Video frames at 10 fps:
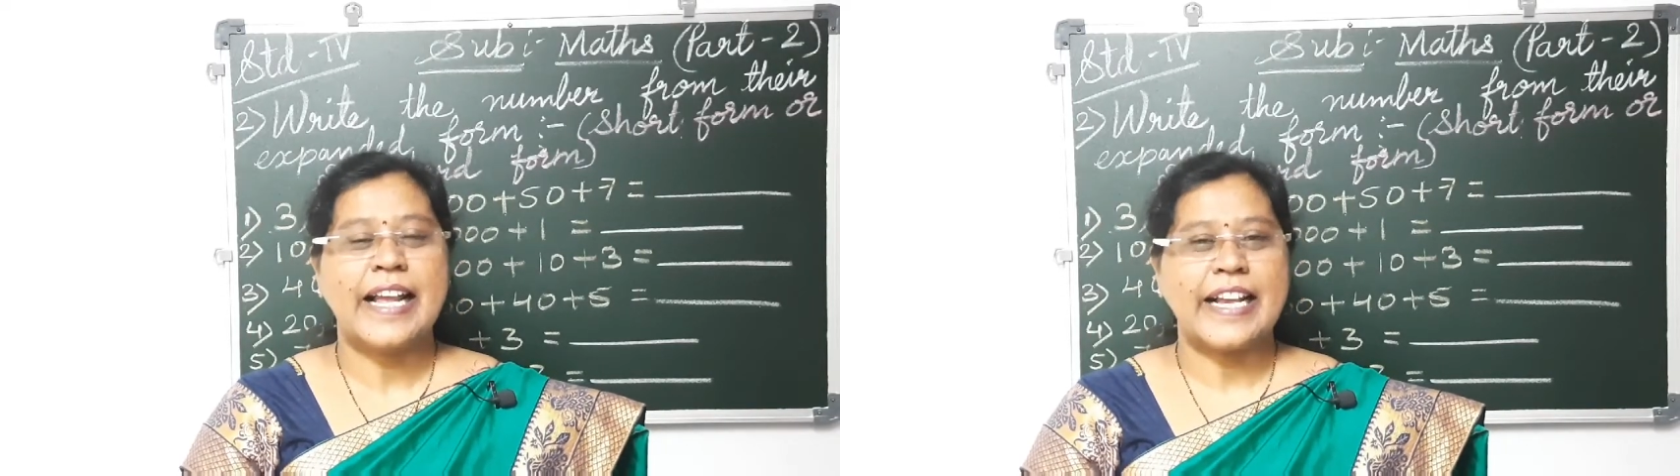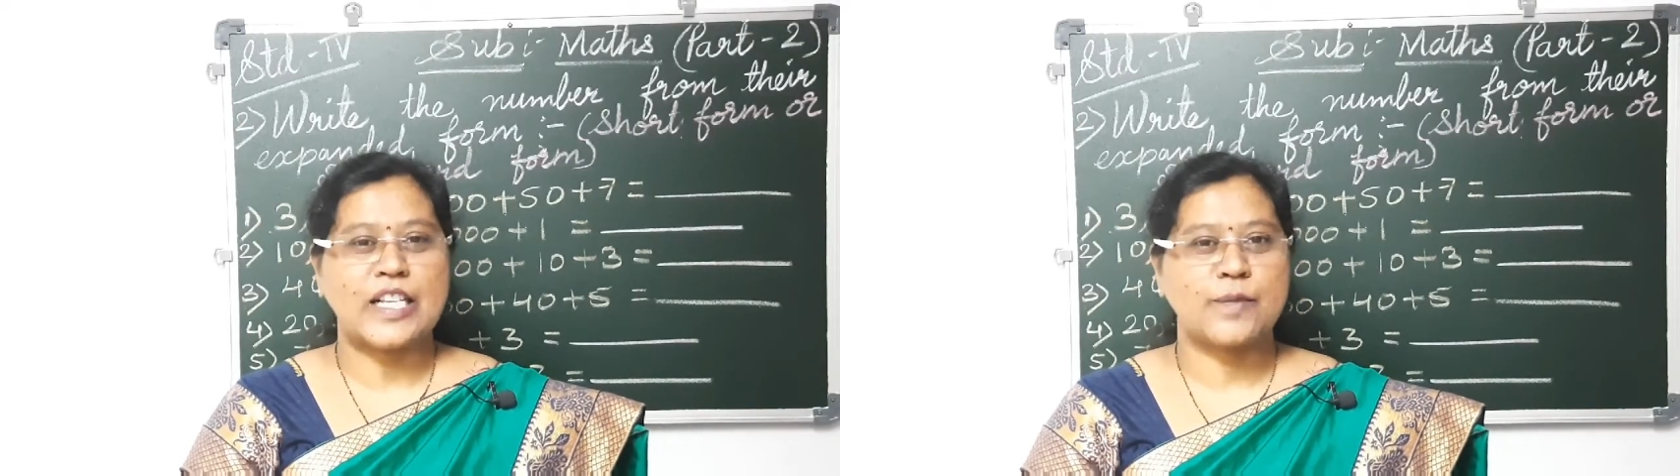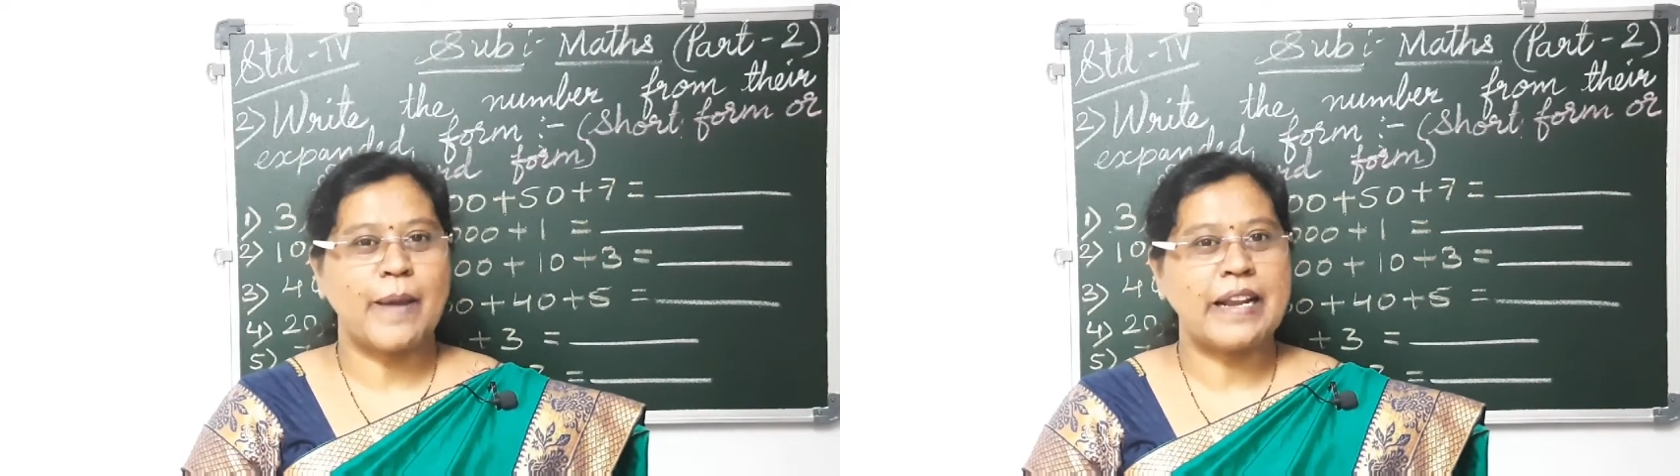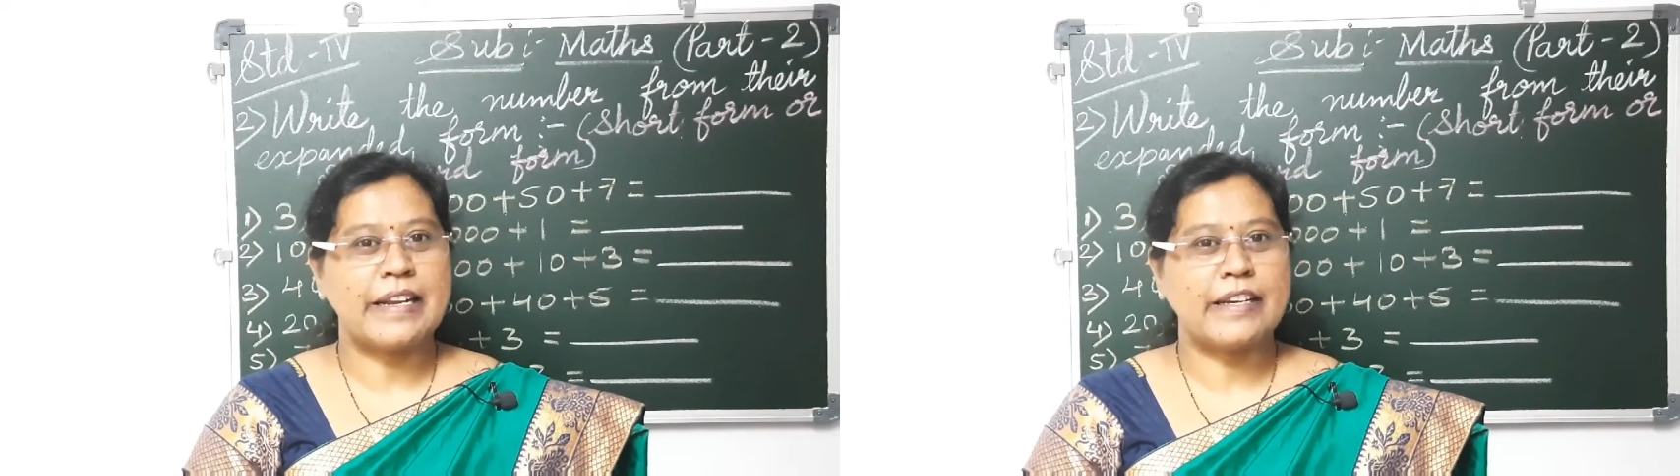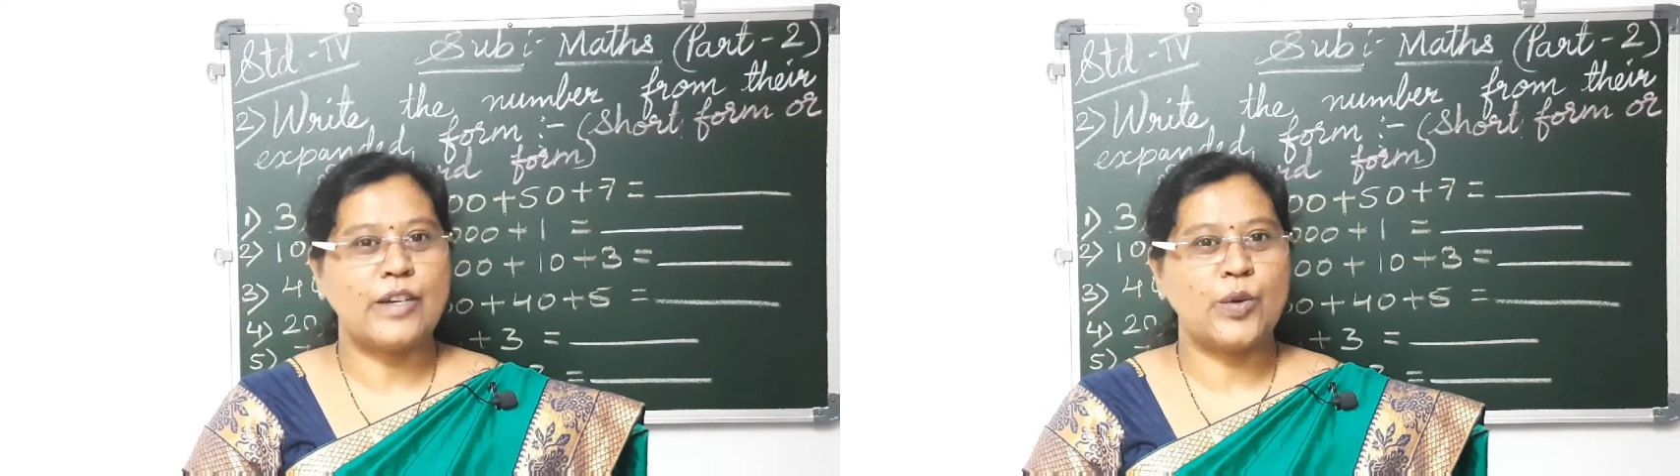
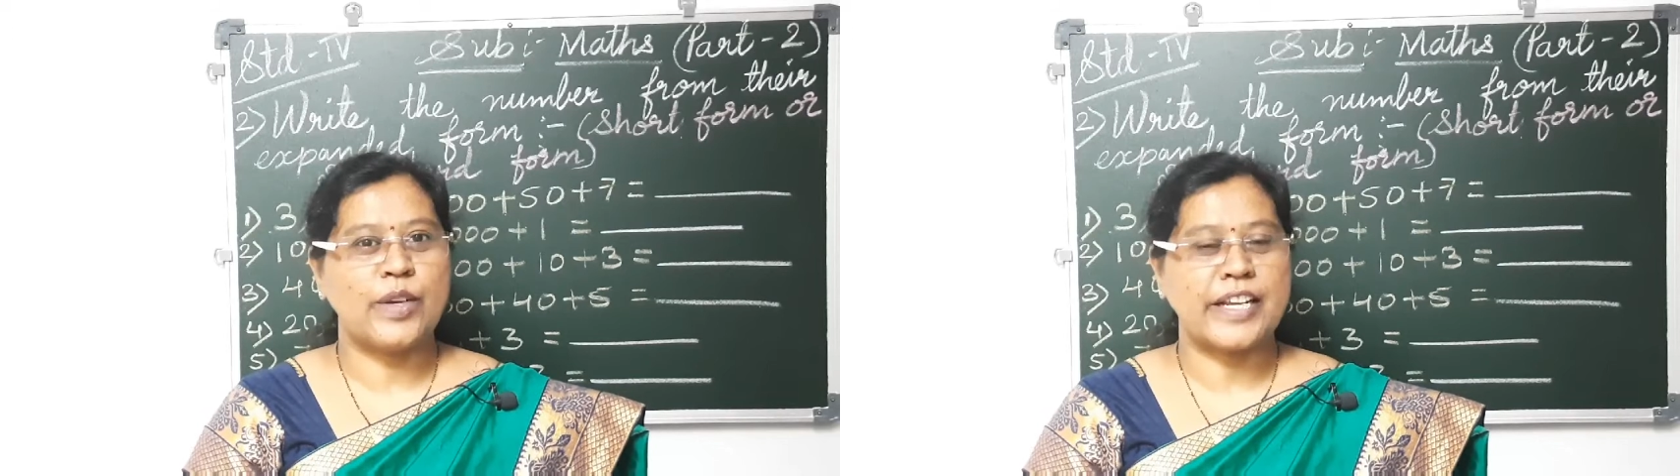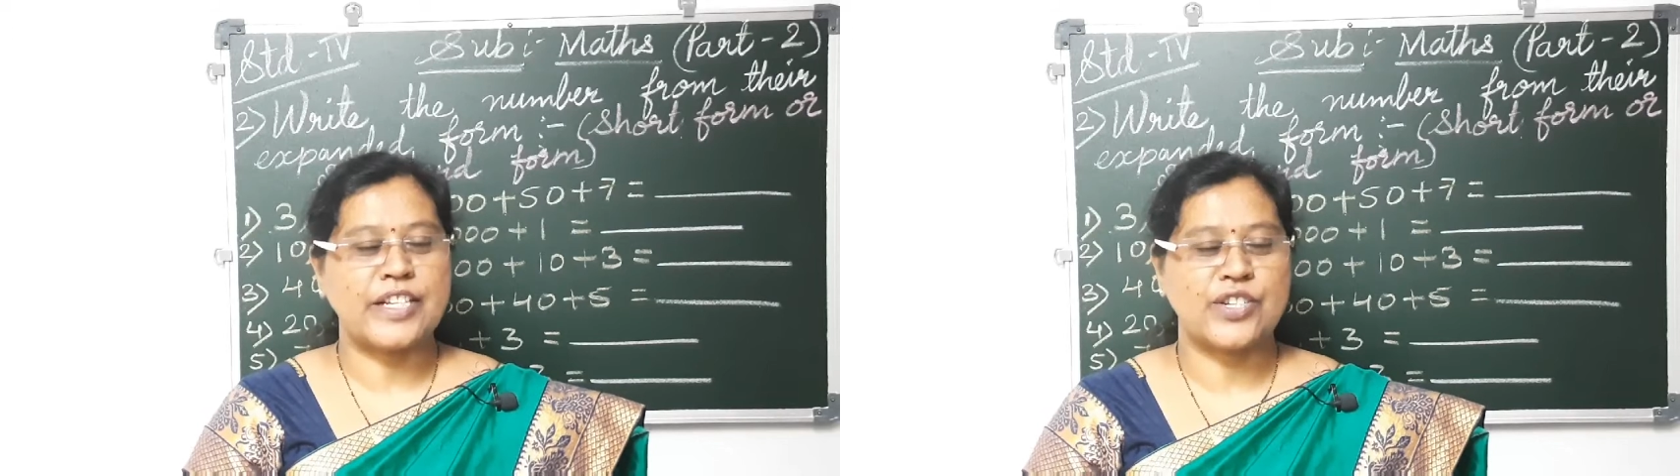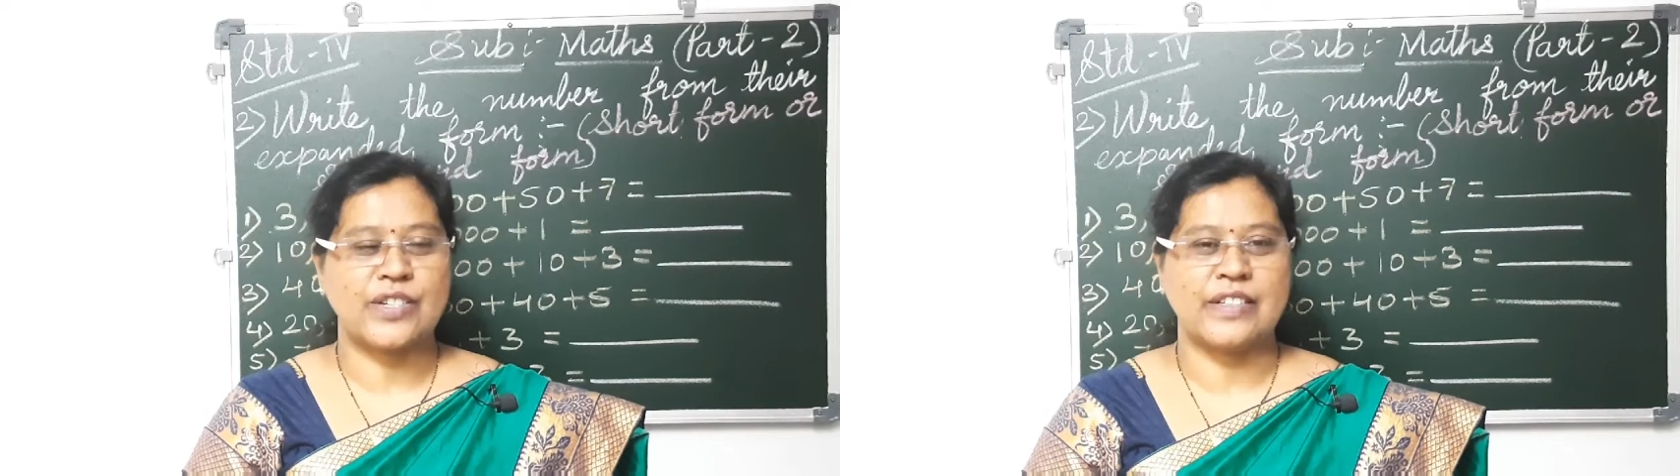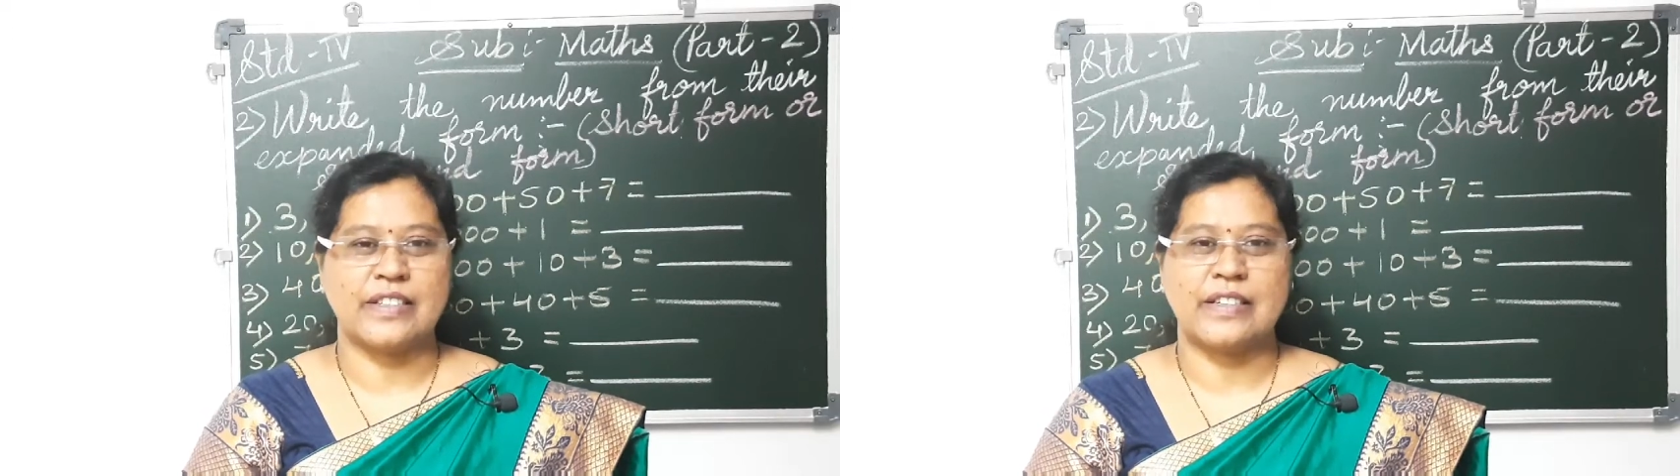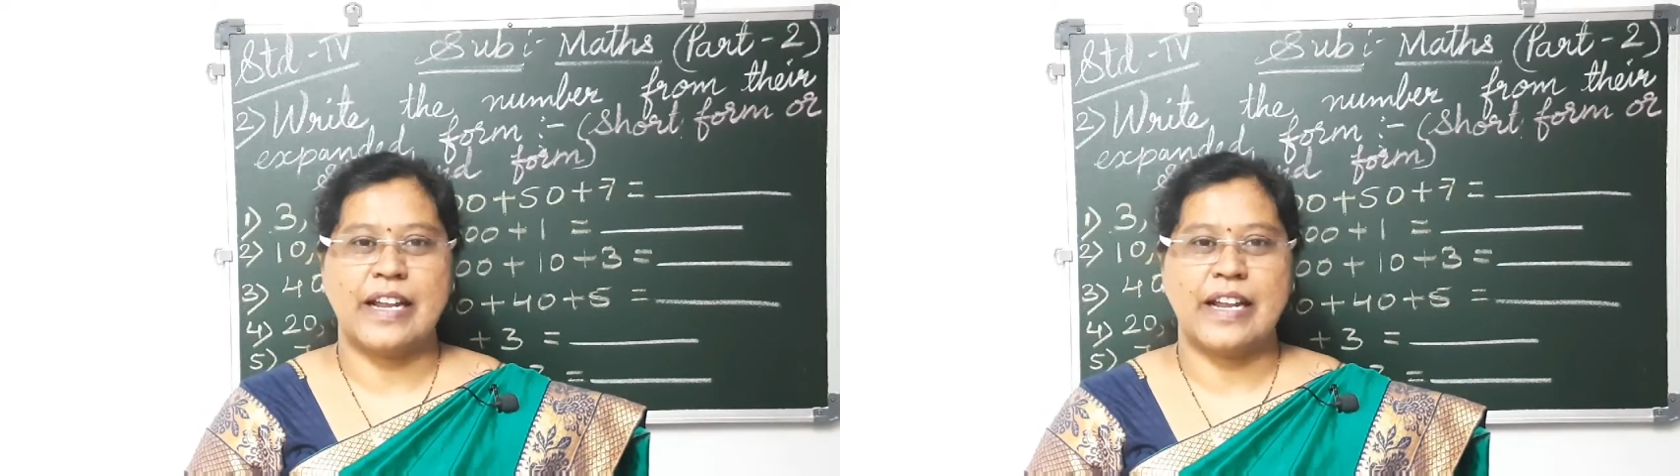expanded notation